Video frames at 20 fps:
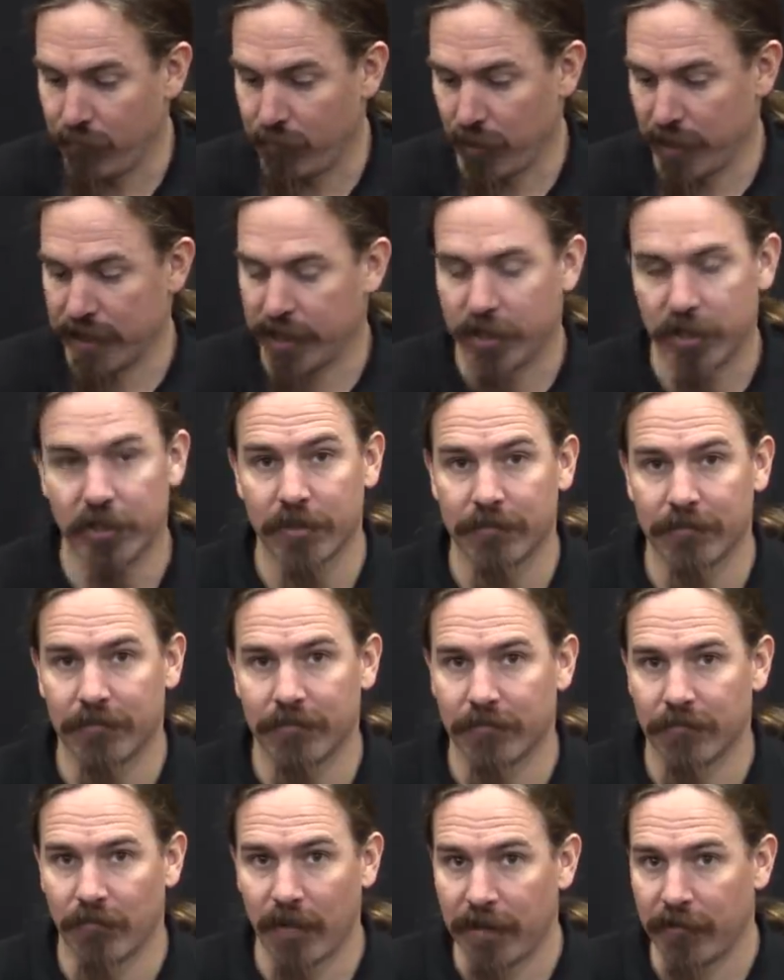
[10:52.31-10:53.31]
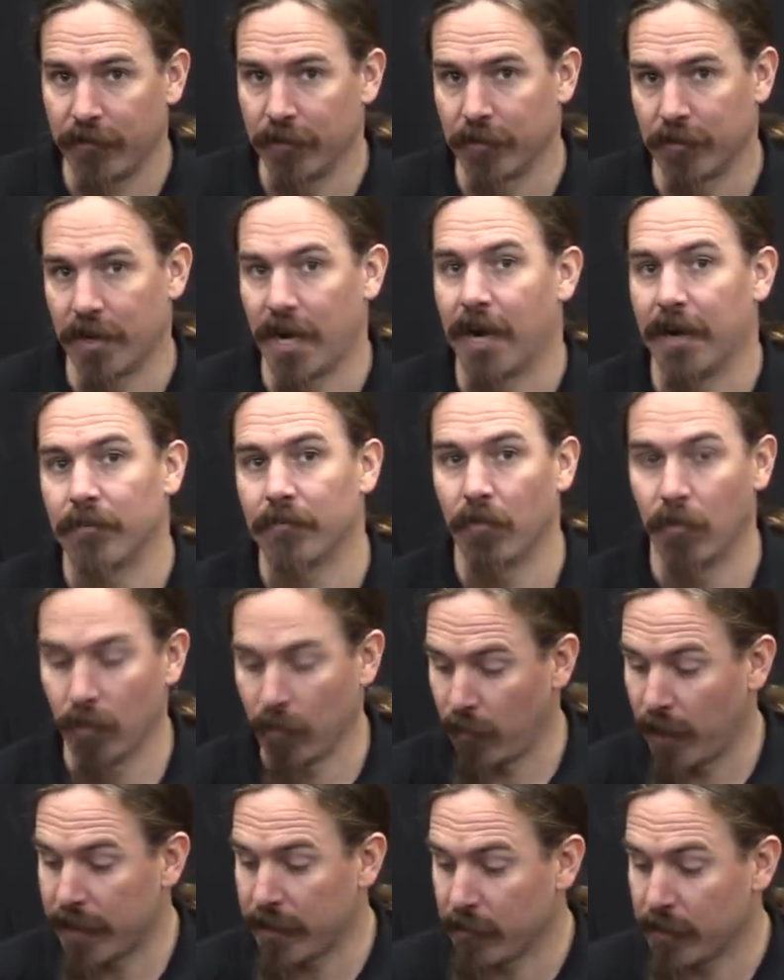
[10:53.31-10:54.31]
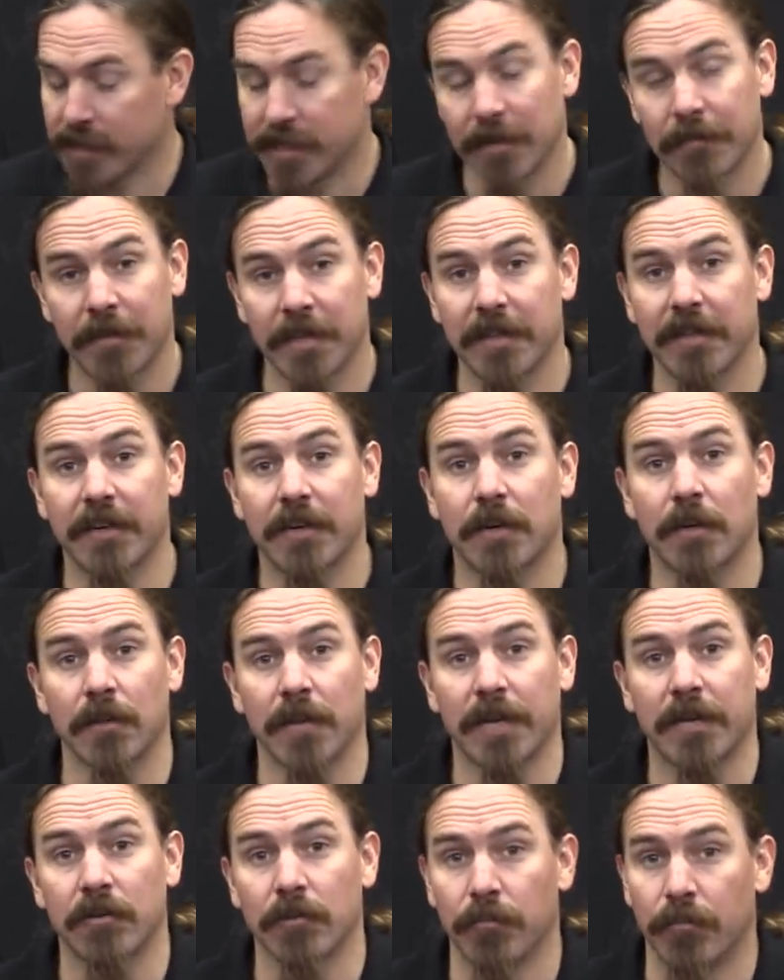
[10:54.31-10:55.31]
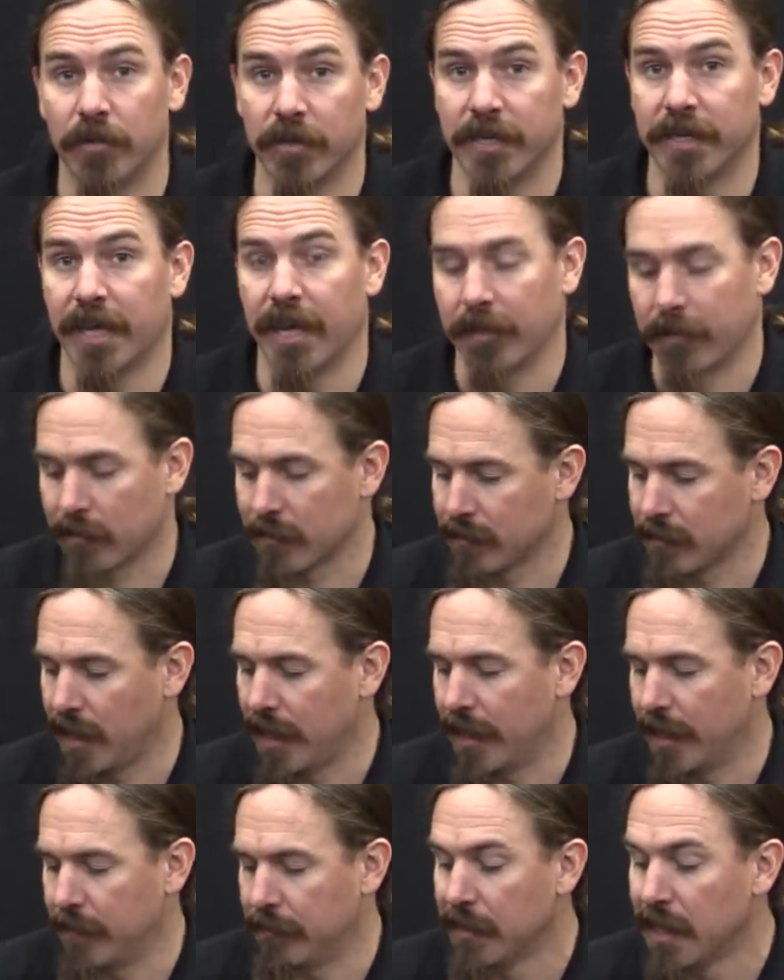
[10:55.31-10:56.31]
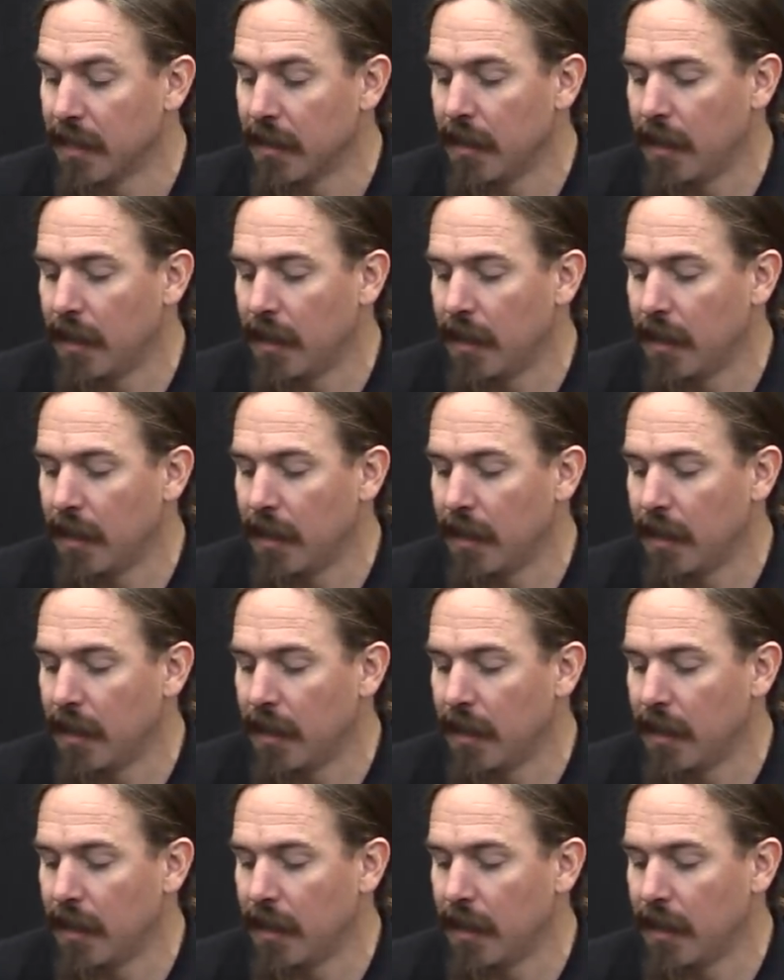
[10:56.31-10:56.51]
British rifle or not, or whether it's something that a collector put together. Um,